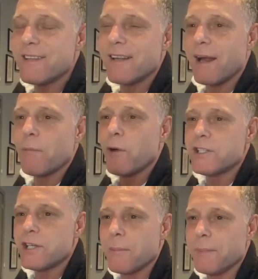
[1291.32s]
want
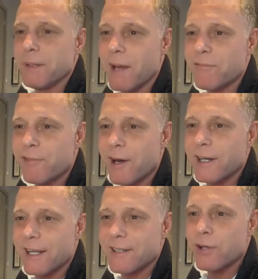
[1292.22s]
you to meet my friend
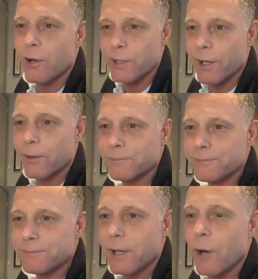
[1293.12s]
Antonio.
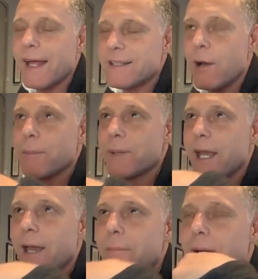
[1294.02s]
Oh, that's how I
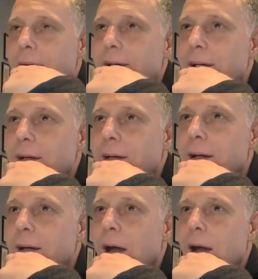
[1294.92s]
became
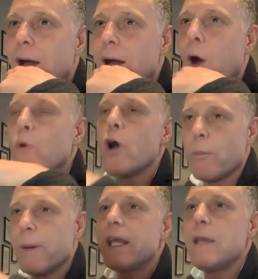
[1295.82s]

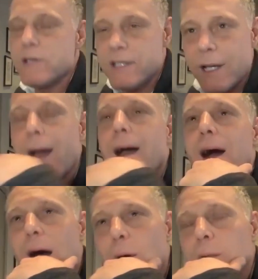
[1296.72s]

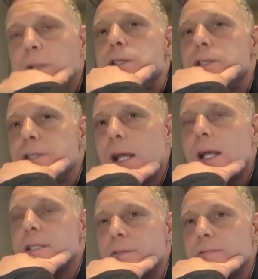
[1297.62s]
holy shit, I
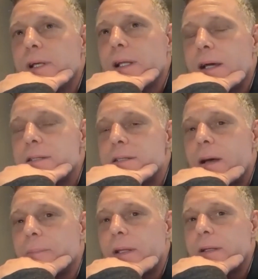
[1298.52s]
just realized
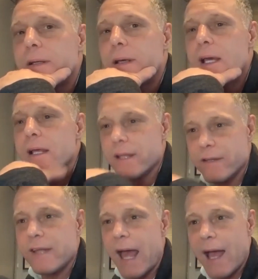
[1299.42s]
something. This
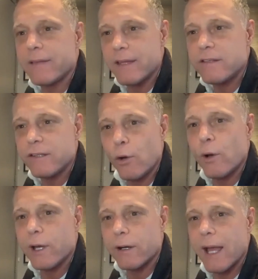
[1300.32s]

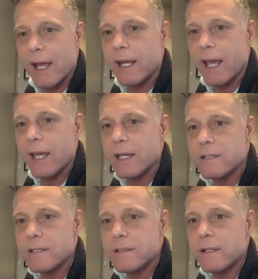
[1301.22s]
lawyer, Ed
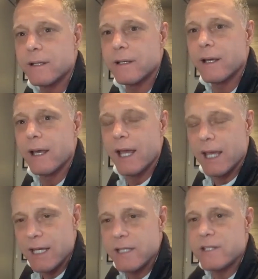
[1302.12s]
Hayes,
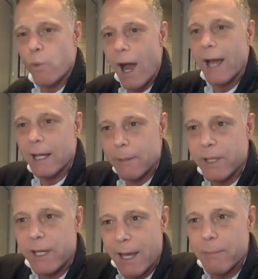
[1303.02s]
he's why I
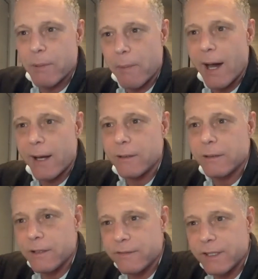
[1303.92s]
became a model,
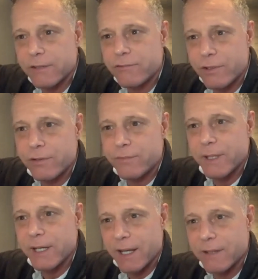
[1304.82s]
because he introduced me
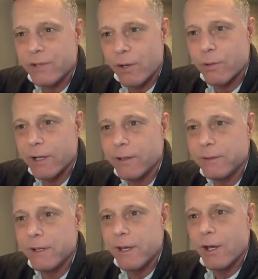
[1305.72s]
to Antonio,
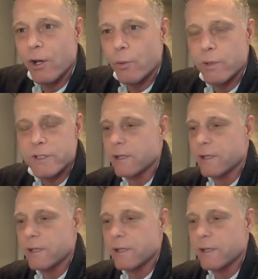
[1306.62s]
who was the